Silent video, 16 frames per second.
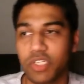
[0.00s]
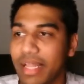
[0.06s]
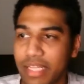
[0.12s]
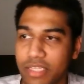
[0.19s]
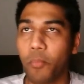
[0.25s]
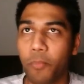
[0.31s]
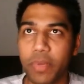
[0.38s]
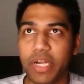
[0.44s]
That's
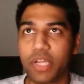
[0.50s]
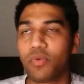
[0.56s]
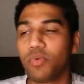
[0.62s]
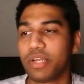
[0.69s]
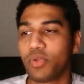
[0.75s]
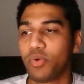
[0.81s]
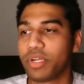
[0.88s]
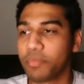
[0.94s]
pretty cool.
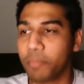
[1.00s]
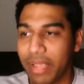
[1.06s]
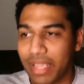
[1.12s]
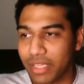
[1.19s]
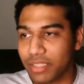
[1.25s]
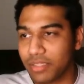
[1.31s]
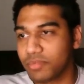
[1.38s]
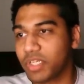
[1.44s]
You are making
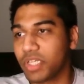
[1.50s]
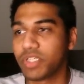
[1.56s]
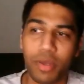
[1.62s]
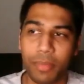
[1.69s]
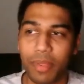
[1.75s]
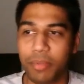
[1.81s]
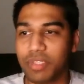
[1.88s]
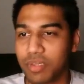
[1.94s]
some changes,
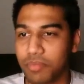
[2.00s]
maybe